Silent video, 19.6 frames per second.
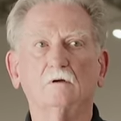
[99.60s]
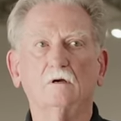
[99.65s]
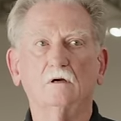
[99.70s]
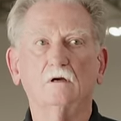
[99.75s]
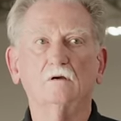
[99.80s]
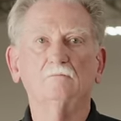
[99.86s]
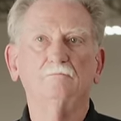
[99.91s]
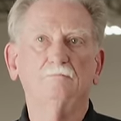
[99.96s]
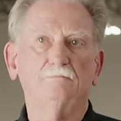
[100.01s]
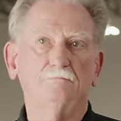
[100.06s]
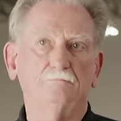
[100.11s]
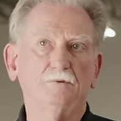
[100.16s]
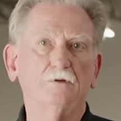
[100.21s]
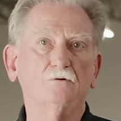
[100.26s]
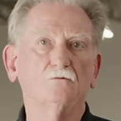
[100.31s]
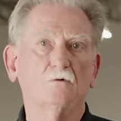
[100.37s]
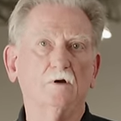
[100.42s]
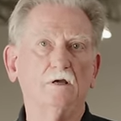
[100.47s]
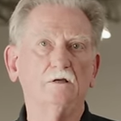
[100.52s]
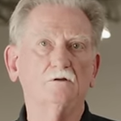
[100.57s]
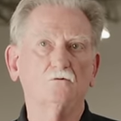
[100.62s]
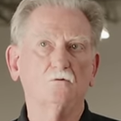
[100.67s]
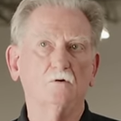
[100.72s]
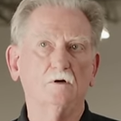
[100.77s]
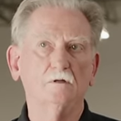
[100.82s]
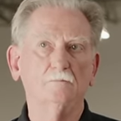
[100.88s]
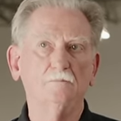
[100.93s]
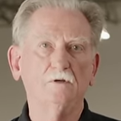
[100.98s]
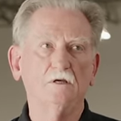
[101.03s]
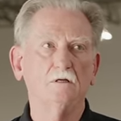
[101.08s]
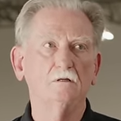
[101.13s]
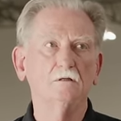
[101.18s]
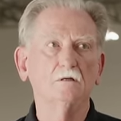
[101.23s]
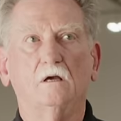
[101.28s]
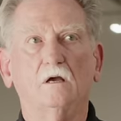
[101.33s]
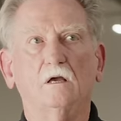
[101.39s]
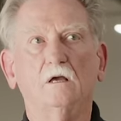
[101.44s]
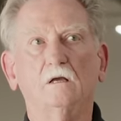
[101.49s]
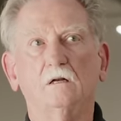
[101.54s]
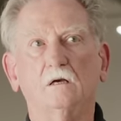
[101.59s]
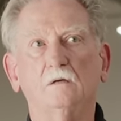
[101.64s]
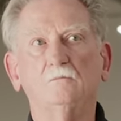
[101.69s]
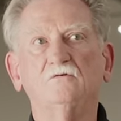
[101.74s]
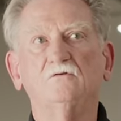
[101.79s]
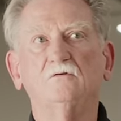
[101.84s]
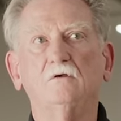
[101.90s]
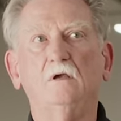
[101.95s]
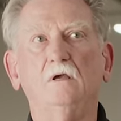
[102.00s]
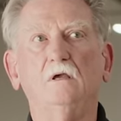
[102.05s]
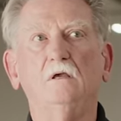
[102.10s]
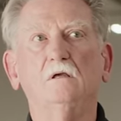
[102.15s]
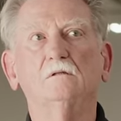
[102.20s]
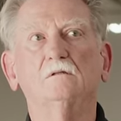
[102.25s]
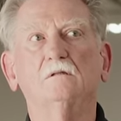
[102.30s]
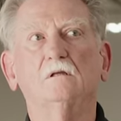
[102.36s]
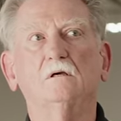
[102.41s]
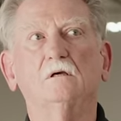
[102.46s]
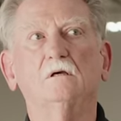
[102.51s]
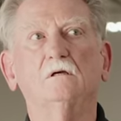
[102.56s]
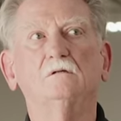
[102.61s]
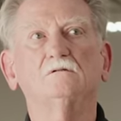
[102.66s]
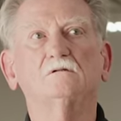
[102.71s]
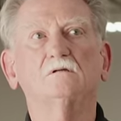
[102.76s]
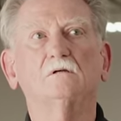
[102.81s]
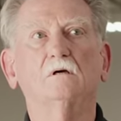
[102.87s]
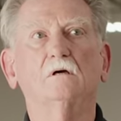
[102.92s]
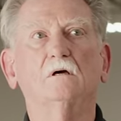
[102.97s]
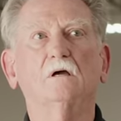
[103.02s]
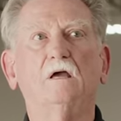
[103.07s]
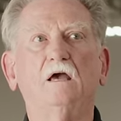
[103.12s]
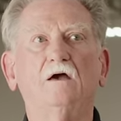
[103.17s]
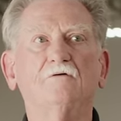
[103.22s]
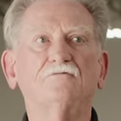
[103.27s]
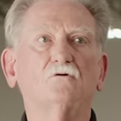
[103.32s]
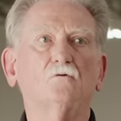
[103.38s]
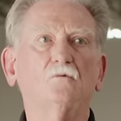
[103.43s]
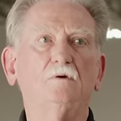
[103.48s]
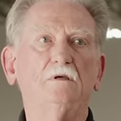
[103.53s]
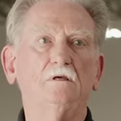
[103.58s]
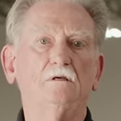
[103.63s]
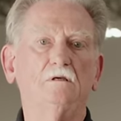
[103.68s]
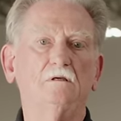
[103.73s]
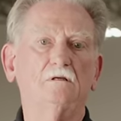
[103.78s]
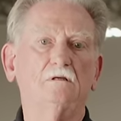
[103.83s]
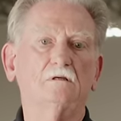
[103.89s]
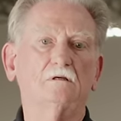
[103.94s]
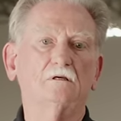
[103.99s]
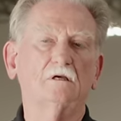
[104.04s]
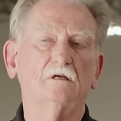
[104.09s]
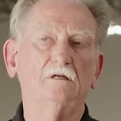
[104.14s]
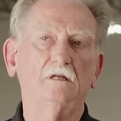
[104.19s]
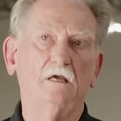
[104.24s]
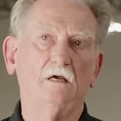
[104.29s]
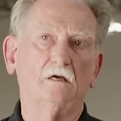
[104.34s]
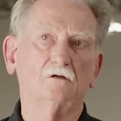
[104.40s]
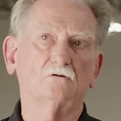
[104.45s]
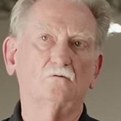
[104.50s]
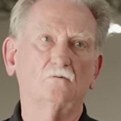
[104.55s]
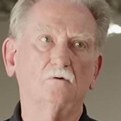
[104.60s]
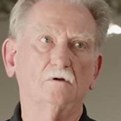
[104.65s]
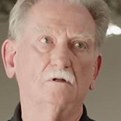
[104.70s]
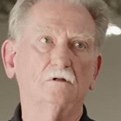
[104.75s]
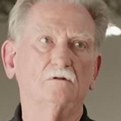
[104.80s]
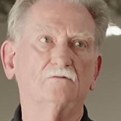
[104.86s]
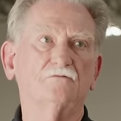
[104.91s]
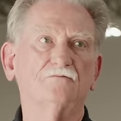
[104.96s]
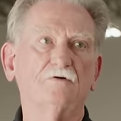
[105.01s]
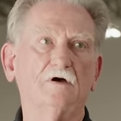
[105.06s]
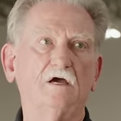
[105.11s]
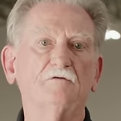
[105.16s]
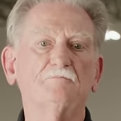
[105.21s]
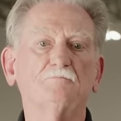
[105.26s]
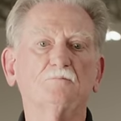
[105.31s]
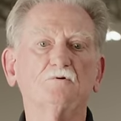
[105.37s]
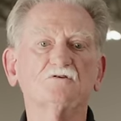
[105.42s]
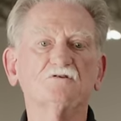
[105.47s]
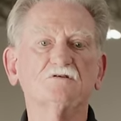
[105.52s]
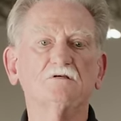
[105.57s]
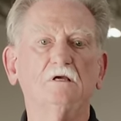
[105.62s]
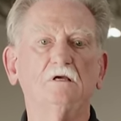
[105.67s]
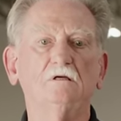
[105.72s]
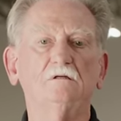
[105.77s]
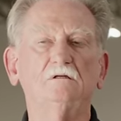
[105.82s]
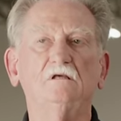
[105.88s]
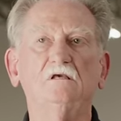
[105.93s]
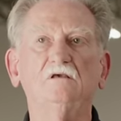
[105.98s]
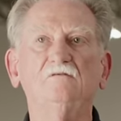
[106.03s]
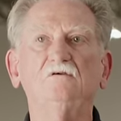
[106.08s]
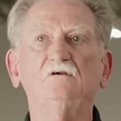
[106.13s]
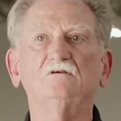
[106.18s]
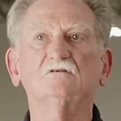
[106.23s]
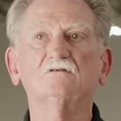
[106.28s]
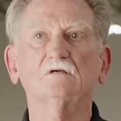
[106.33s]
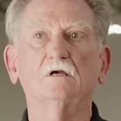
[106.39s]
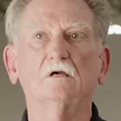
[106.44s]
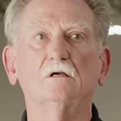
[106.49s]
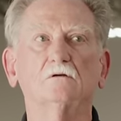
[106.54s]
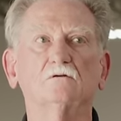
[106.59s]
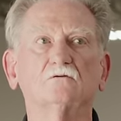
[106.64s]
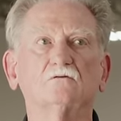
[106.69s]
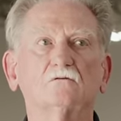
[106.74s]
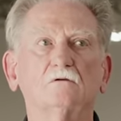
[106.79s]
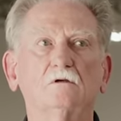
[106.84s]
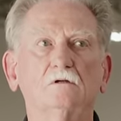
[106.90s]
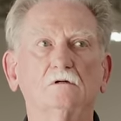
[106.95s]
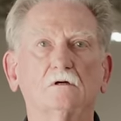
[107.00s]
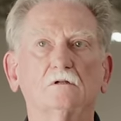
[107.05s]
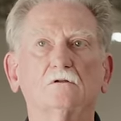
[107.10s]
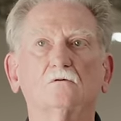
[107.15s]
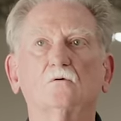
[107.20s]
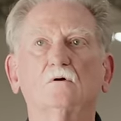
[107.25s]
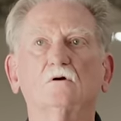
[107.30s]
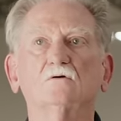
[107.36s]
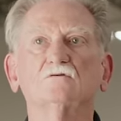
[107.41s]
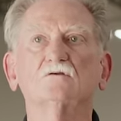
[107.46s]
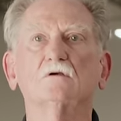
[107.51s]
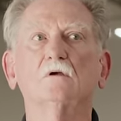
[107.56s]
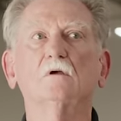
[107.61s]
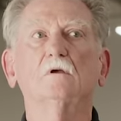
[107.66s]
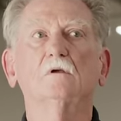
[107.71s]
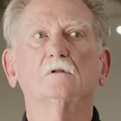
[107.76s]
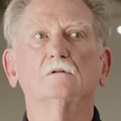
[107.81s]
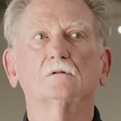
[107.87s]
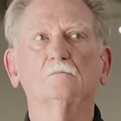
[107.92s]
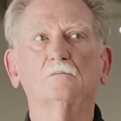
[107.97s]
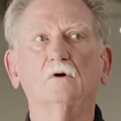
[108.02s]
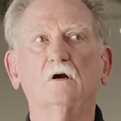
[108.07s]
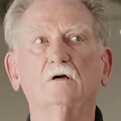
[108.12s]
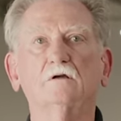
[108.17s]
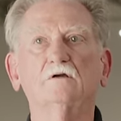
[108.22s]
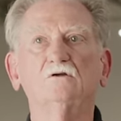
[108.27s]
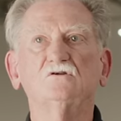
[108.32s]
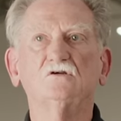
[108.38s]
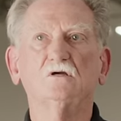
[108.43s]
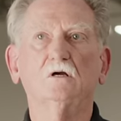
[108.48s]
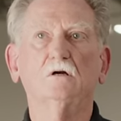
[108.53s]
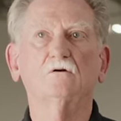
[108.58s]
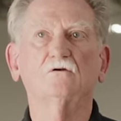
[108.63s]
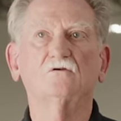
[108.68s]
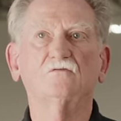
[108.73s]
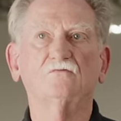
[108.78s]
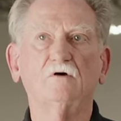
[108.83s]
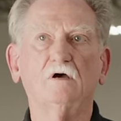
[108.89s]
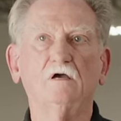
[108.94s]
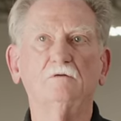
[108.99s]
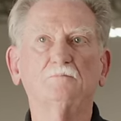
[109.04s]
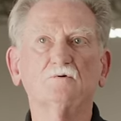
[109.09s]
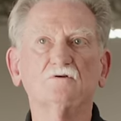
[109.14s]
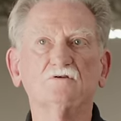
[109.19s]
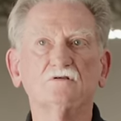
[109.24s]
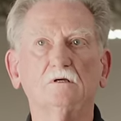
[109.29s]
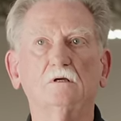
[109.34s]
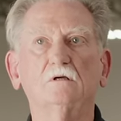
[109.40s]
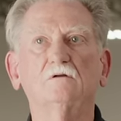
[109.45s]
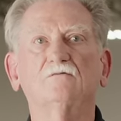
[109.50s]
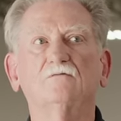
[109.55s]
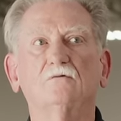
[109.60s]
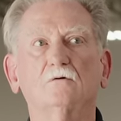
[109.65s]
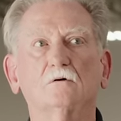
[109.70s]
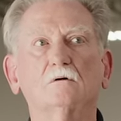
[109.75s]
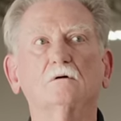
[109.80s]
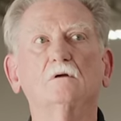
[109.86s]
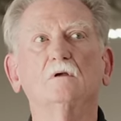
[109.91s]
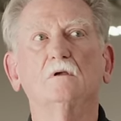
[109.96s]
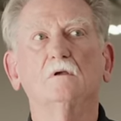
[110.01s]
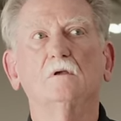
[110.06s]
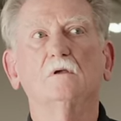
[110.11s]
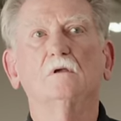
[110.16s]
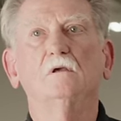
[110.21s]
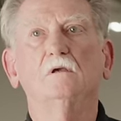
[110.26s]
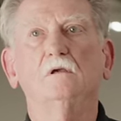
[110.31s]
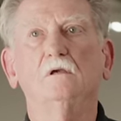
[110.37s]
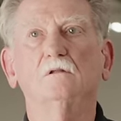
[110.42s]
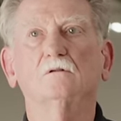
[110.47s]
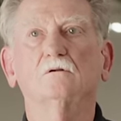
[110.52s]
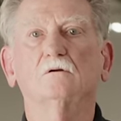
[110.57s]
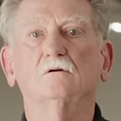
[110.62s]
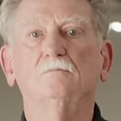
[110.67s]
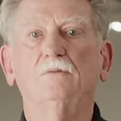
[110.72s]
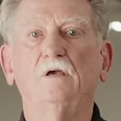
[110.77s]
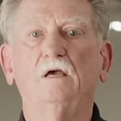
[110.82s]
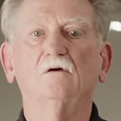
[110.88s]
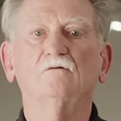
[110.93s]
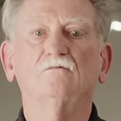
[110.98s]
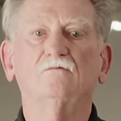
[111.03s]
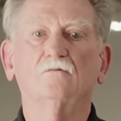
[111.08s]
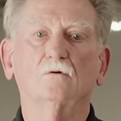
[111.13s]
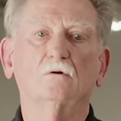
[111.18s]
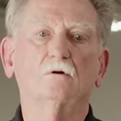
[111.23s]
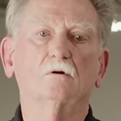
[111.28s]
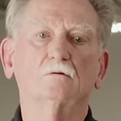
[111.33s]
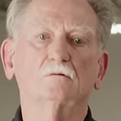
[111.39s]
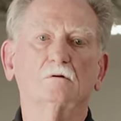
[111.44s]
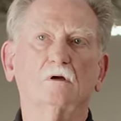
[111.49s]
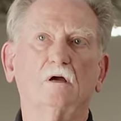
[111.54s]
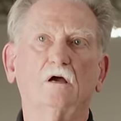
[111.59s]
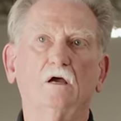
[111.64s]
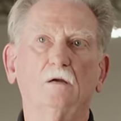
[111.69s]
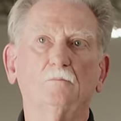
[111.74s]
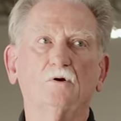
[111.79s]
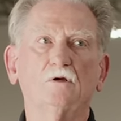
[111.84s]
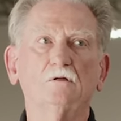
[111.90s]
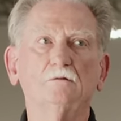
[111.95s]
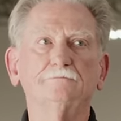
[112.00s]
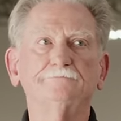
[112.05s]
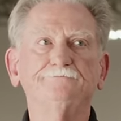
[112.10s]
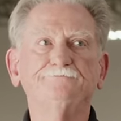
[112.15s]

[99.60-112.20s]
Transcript: I've been right quite a bit. And I'm saying that uh, after we connect with 5% EV sales, in other words, the market share is 5% for either BEV or hybrid.